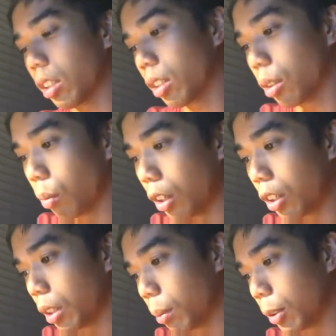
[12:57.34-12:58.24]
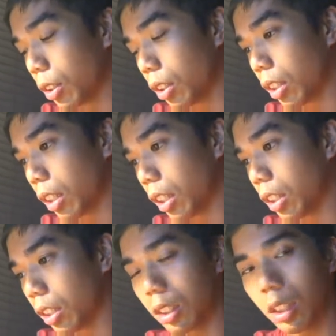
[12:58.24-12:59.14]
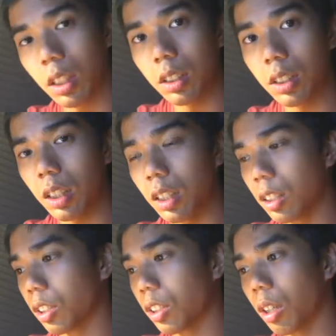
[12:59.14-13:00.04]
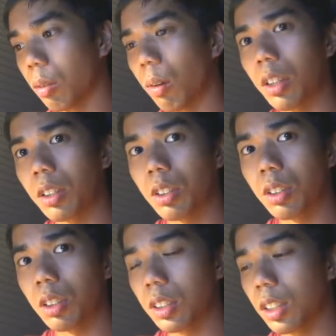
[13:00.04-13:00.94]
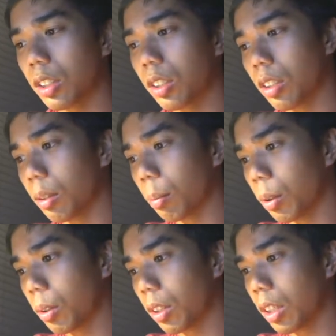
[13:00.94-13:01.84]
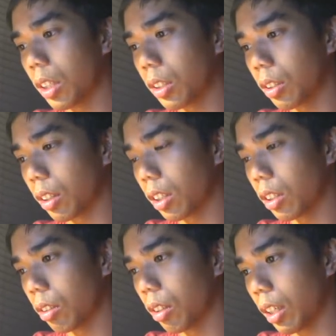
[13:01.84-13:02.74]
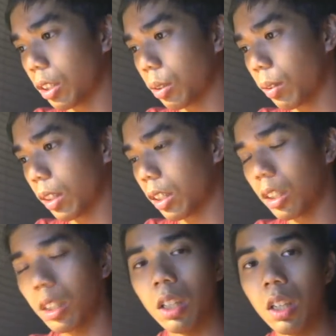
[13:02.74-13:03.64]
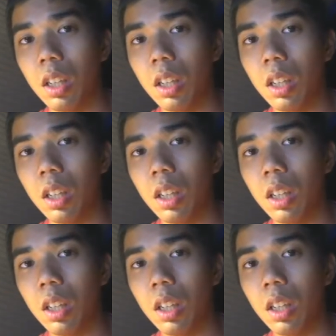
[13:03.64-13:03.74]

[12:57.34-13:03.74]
The water temperature gauge is not set, it's not wired to the sensor on the motor, so I gotta do that as well.